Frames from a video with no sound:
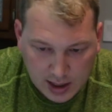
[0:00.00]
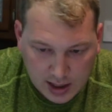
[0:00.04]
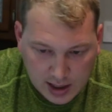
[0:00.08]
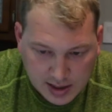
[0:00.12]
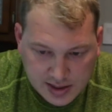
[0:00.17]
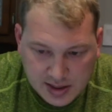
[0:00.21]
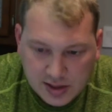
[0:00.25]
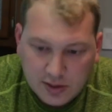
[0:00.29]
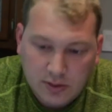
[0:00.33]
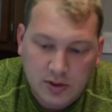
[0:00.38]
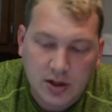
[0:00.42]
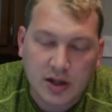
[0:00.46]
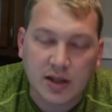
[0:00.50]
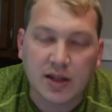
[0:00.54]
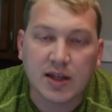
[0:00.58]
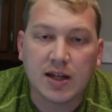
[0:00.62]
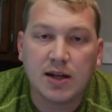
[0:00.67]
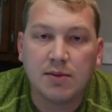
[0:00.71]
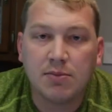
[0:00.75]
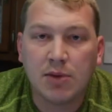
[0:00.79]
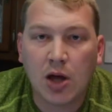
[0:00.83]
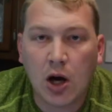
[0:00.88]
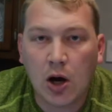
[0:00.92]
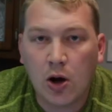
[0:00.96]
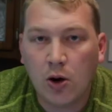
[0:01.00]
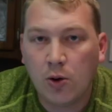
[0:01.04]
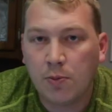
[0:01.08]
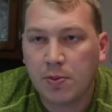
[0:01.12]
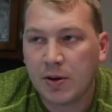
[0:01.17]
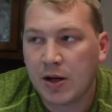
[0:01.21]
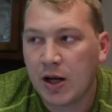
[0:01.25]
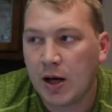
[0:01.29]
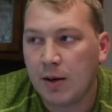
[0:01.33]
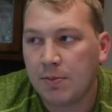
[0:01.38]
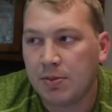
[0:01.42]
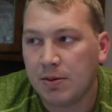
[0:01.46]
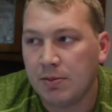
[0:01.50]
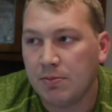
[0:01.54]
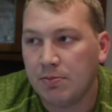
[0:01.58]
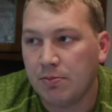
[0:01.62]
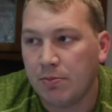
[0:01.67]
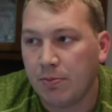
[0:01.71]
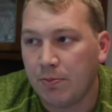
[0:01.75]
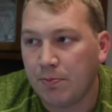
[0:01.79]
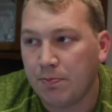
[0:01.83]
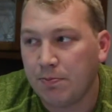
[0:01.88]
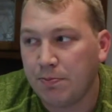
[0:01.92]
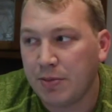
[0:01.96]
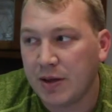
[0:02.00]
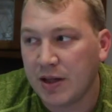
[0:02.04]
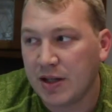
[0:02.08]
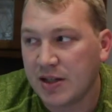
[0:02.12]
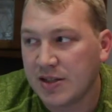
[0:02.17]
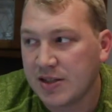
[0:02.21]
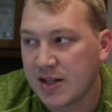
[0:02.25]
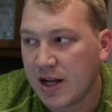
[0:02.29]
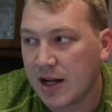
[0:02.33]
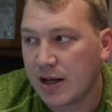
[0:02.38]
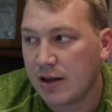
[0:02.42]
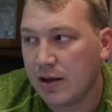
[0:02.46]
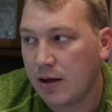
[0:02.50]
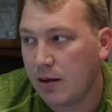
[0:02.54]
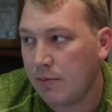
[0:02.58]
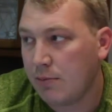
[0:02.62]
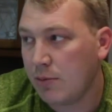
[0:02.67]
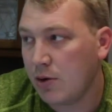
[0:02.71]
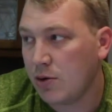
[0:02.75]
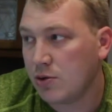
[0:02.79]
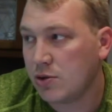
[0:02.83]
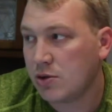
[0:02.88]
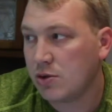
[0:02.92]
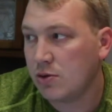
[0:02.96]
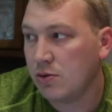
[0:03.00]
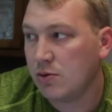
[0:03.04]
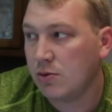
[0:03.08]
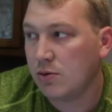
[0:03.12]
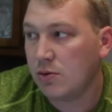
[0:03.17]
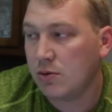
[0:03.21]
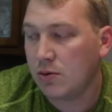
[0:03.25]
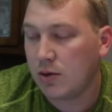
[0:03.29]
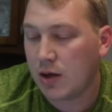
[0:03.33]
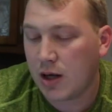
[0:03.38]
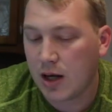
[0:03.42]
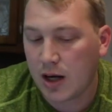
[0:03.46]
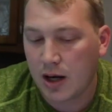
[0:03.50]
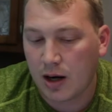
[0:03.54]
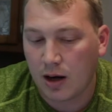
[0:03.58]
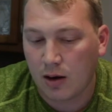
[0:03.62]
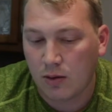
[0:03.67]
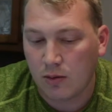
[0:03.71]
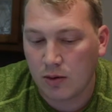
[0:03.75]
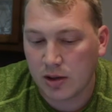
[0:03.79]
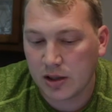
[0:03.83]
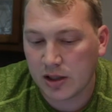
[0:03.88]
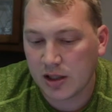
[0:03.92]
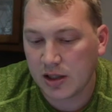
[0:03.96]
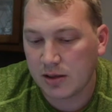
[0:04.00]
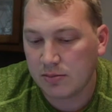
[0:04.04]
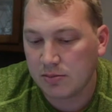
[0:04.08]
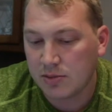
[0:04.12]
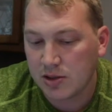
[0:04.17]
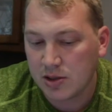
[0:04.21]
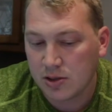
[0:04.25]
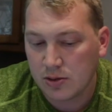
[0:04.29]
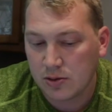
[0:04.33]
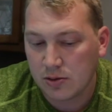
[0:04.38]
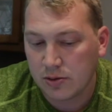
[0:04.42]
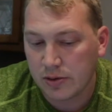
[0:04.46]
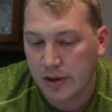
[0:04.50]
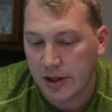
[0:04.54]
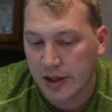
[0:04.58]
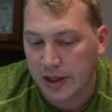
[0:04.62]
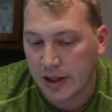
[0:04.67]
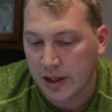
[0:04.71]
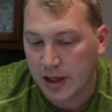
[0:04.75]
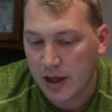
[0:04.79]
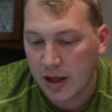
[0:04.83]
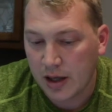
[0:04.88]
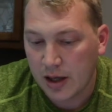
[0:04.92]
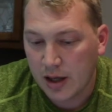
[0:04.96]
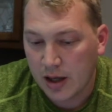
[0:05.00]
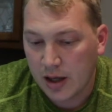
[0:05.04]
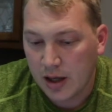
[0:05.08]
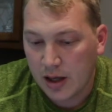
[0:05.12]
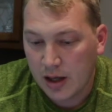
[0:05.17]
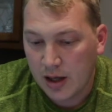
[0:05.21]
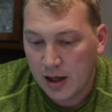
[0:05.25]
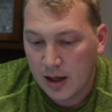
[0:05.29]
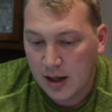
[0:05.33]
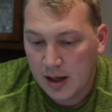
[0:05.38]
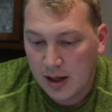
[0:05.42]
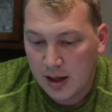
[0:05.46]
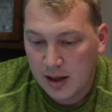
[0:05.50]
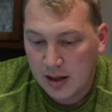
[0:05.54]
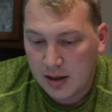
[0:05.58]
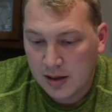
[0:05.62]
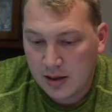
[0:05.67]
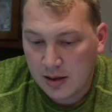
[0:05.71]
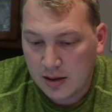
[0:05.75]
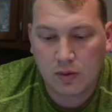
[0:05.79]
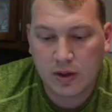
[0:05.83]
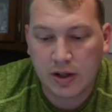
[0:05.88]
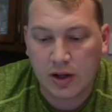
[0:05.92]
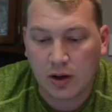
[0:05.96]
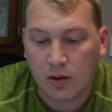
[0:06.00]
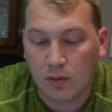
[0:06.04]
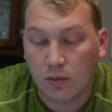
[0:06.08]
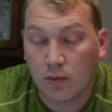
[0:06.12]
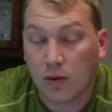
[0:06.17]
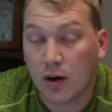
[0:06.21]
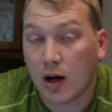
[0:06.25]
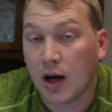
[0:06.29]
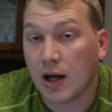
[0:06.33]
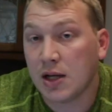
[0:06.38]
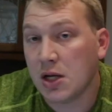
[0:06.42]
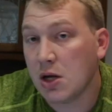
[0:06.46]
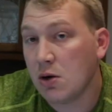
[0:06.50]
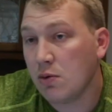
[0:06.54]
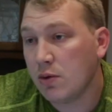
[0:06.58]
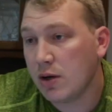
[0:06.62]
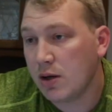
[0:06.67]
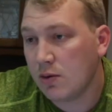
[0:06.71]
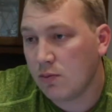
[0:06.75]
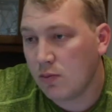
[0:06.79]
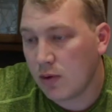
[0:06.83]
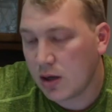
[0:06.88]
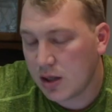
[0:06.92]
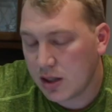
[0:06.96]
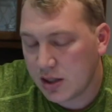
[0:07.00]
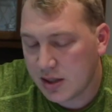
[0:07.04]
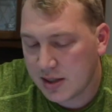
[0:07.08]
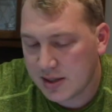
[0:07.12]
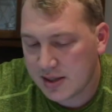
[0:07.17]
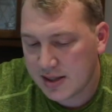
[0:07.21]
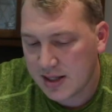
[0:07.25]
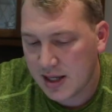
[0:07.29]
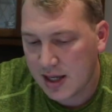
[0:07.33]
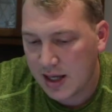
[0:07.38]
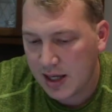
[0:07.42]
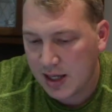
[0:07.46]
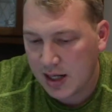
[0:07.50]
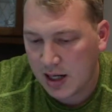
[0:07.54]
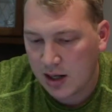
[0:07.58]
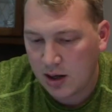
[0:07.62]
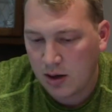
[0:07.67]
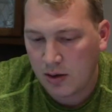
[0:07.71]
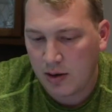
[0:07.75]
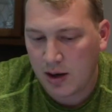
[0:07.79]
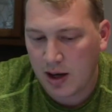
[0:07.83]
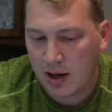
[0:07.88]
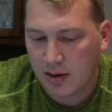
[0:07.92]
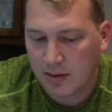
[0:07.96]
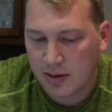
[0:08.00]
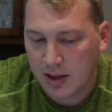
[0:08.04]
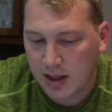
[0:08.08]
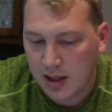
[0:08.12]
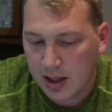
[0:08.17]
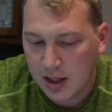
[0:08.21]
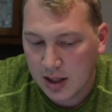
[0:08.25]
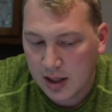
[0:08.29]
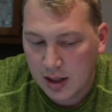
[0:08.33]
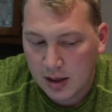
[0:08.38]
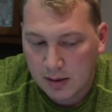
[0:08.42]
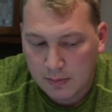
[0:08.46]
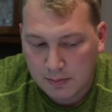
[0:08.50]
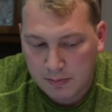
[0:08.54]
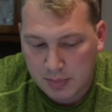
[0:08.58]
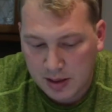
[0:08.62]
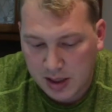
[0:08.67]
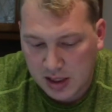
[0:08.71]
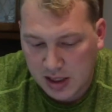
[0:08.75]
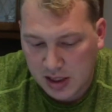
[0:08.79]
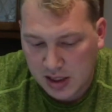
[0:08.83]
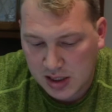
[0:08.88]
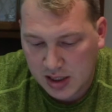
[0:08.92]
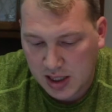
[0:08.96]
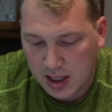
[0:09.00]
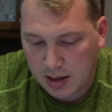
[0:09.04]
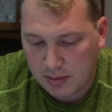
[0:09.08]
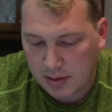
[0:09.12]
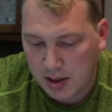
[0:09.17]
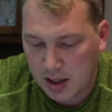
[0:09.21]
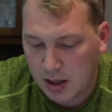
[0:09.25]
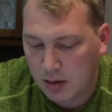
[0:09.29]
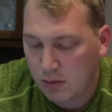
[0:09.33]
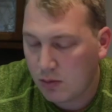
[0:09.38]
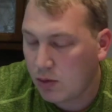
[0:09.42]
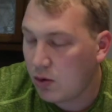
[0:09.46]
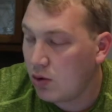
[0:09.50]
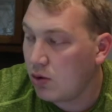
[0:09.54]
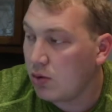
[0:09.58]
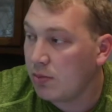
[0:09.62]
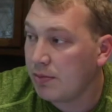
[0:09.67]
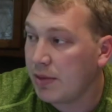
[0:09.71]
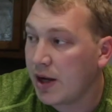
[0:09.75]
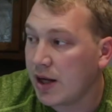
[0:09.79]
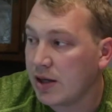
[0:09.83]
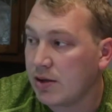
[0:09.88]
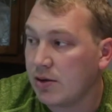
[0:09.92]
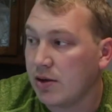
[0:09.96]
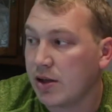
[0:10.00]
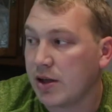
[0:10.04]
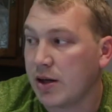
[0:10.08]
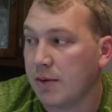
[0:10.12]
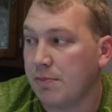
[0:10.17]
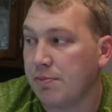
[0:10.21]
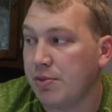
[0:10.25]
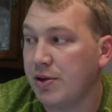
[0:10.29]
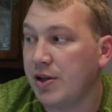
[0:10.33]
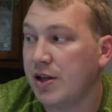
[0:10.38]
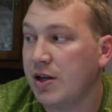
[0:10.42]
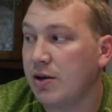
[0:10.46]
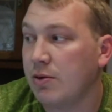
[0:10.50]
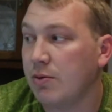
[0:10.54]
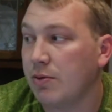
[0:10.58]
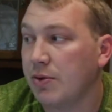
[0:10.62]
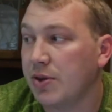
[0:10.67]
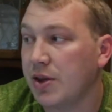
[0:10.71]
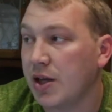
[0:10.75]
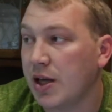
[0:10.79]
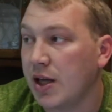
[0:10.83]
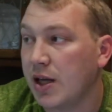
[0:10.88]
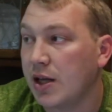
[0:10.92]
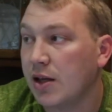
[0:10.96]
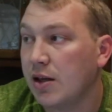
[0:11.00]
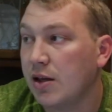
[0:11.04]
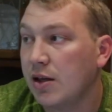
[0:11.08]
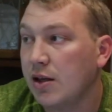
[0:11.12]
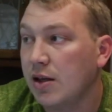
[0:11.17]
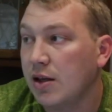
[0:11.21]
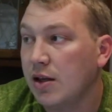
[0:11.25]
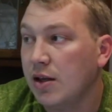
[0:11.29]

I still couldn't get him to open up and be exactly emotional how I wanted him to. Like we, I know what he wanted to say, and I know how he, but he just kept kind of rolling back to like a political thing.